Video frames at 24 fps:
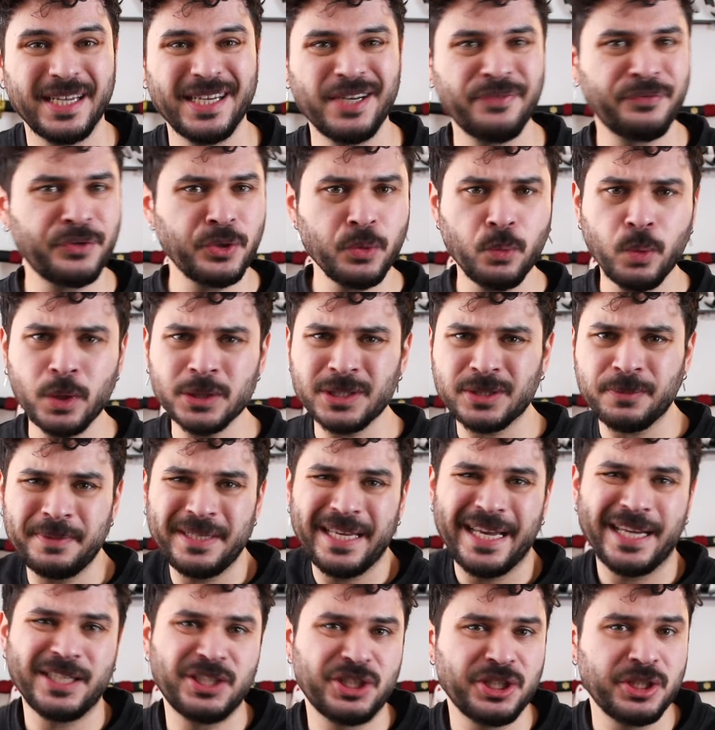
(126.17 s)
And if you want to
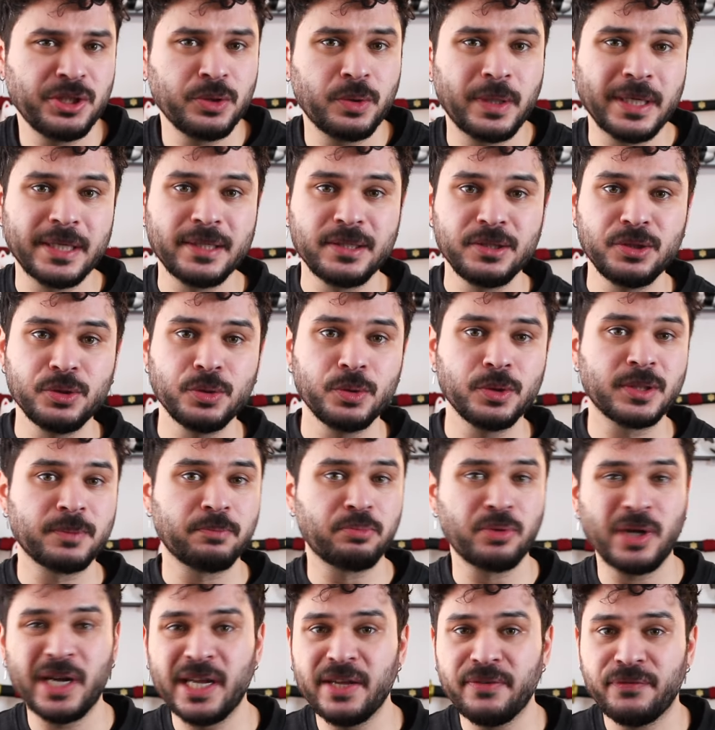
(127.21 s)
be edgy, you can use
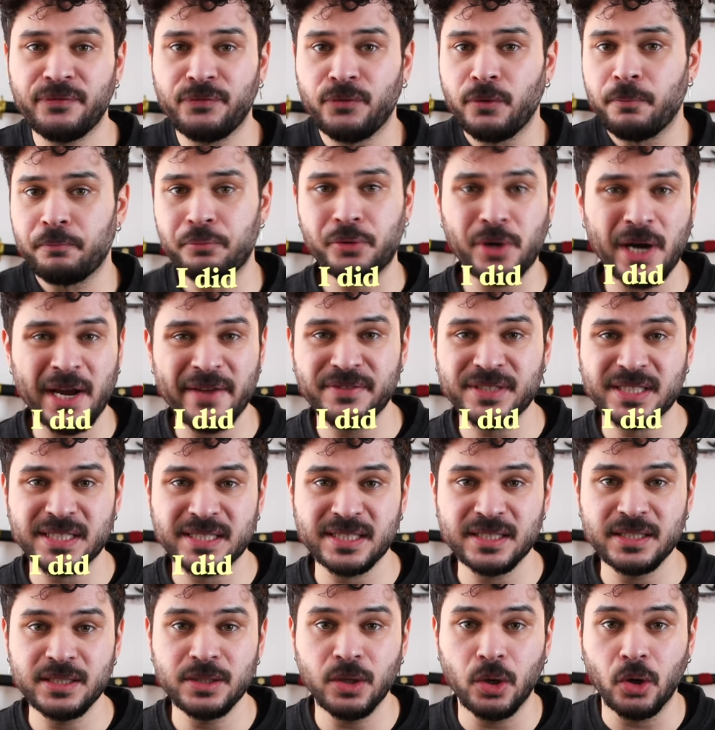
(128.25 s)
Brave for
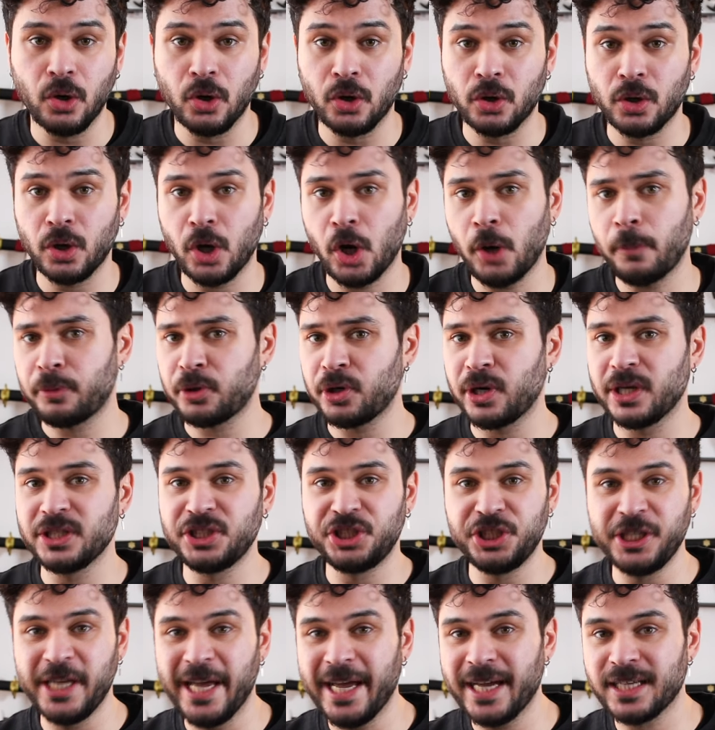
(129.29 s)
privacy or Opera
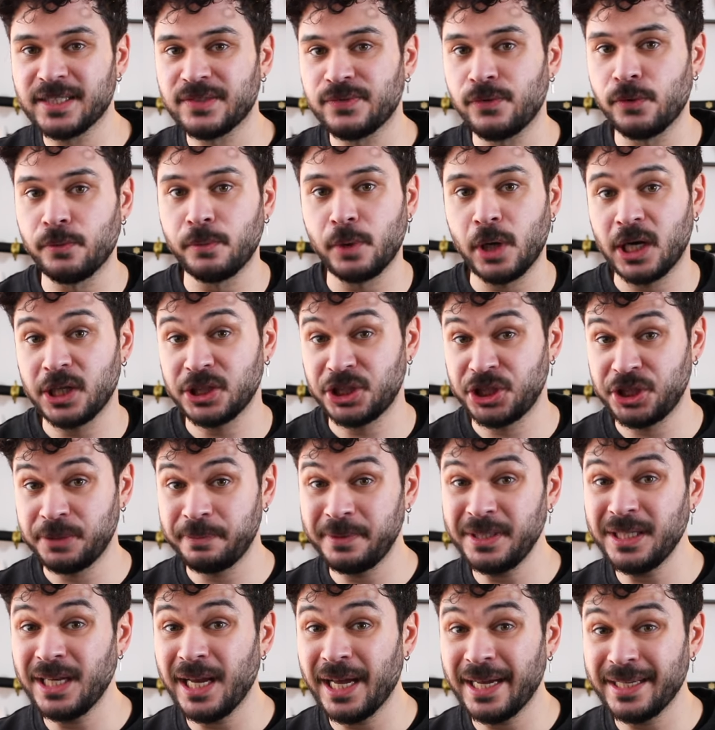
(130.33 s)
G X for more R G
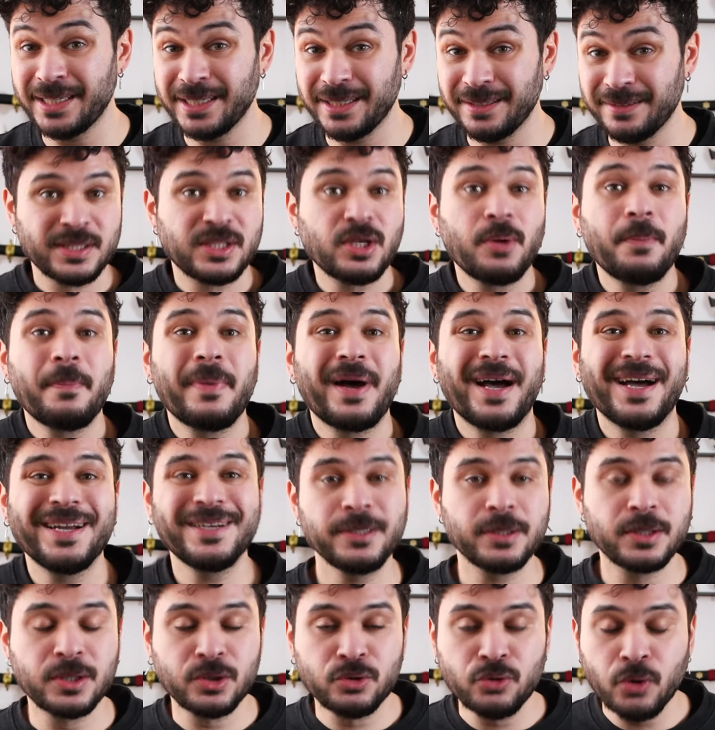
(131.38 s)
B lighting, some
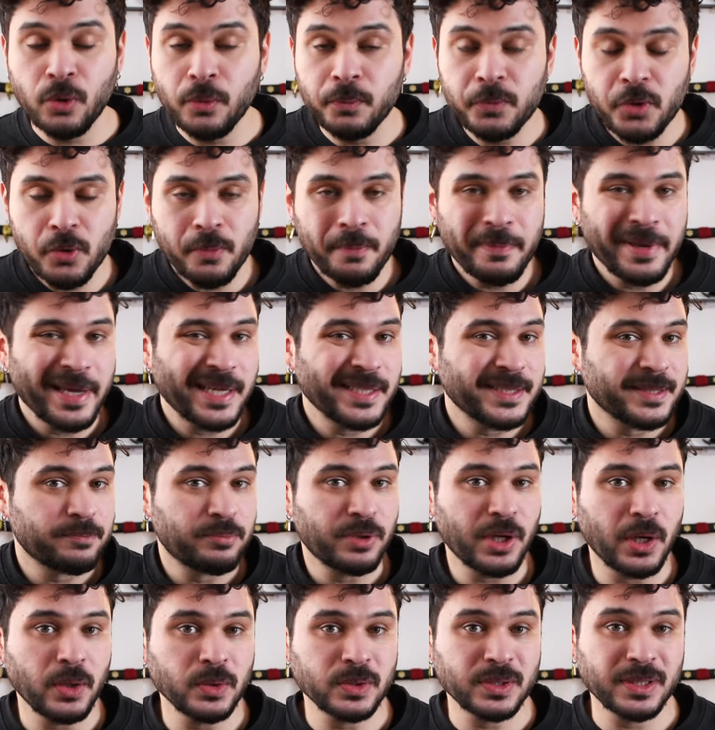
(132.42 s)
other Chromium-based
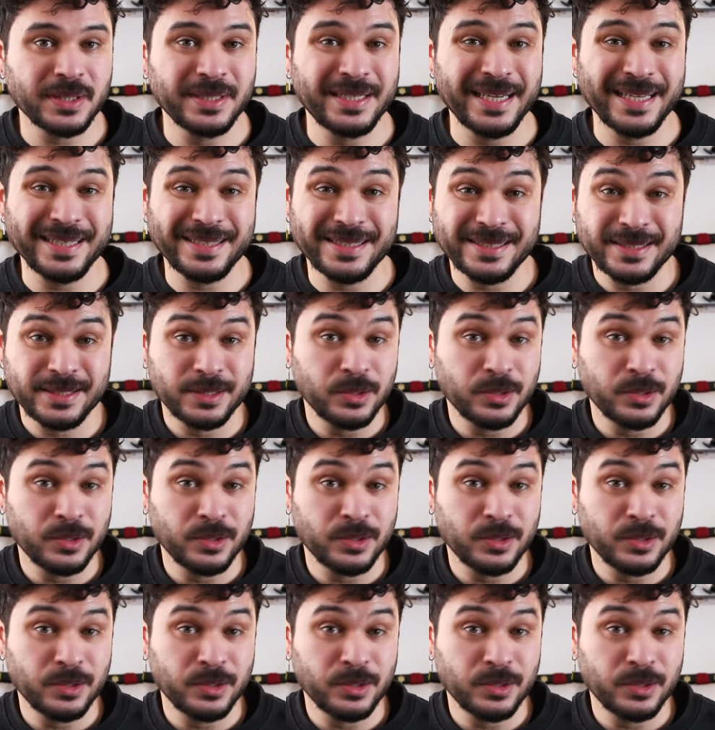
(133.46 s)
browser that is